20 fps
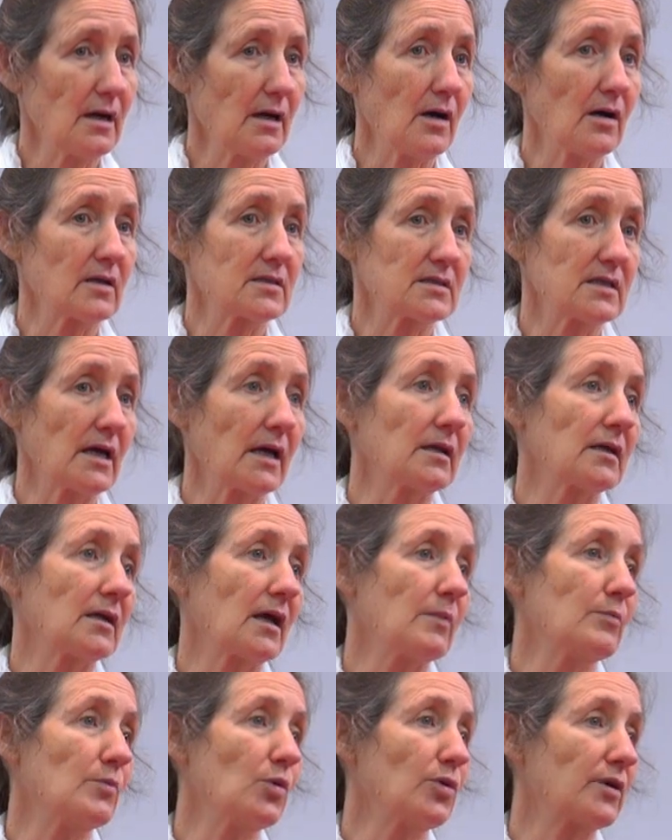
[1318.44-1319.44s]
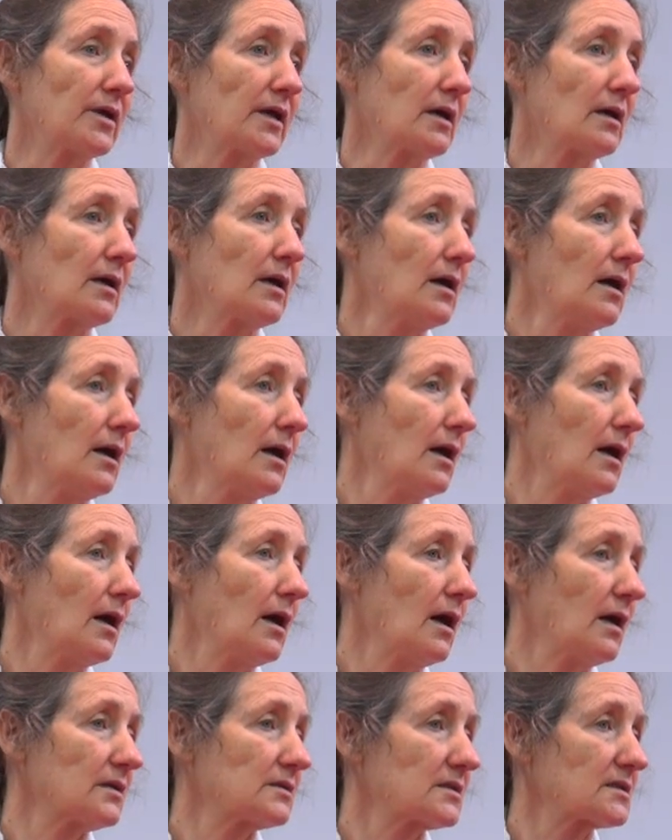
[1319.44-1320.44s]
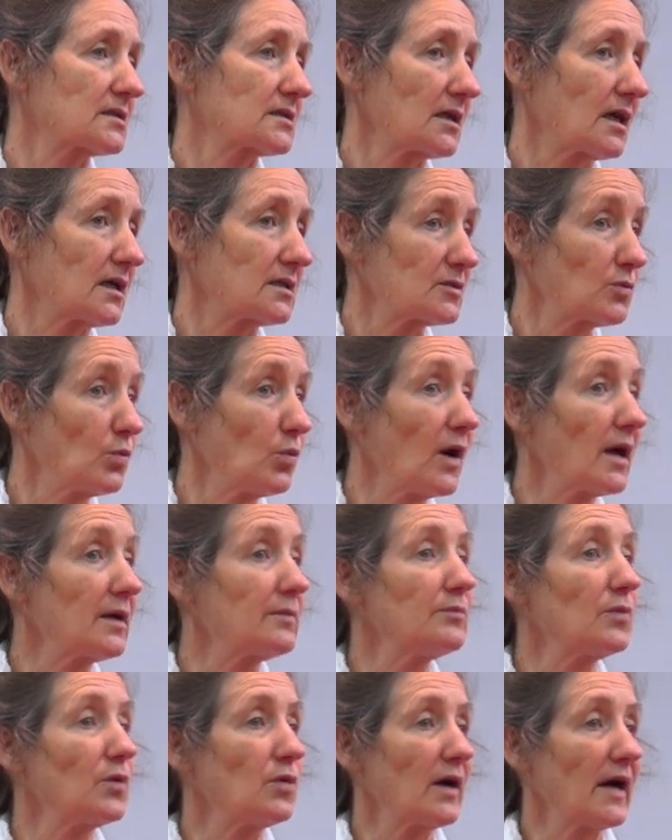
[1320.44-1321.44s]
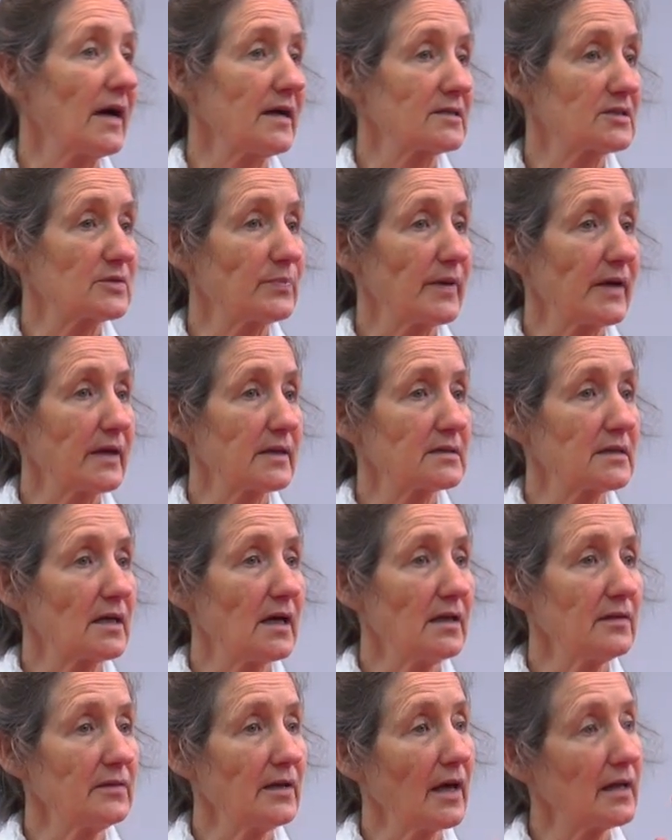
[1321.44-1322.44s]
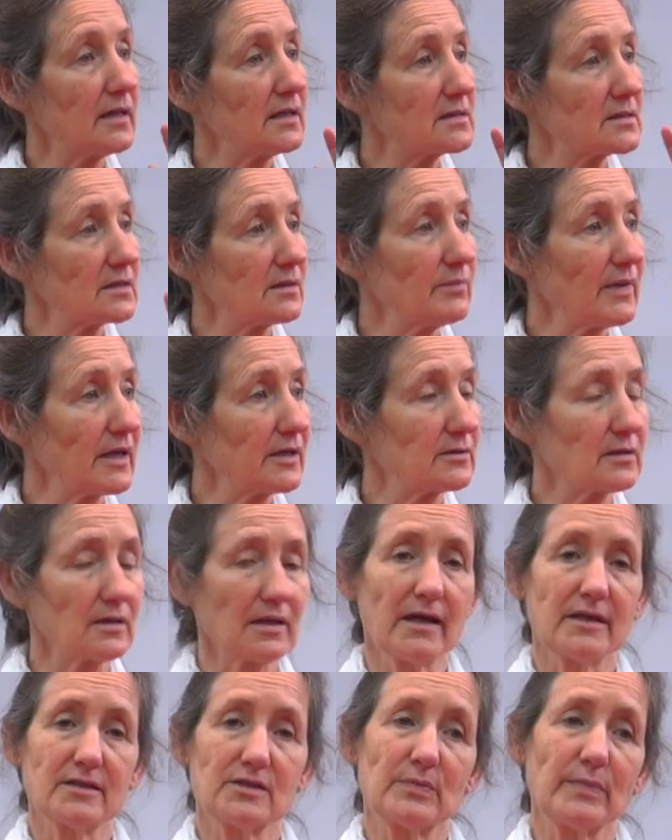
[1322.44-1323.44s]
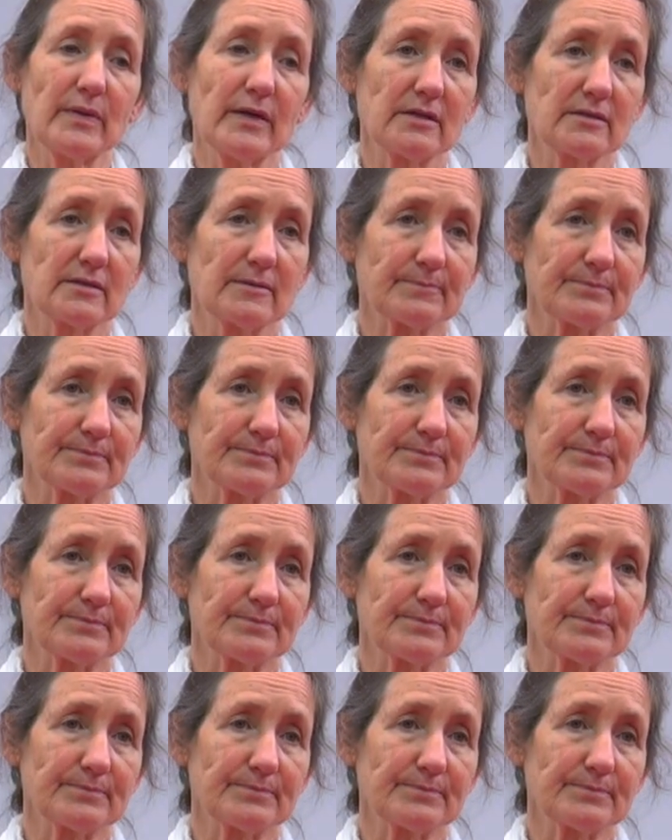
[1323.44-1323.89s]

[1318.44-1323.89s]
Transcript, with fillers: On Saturday morning, I'll discuss one more aspect, and that is the mental aspect.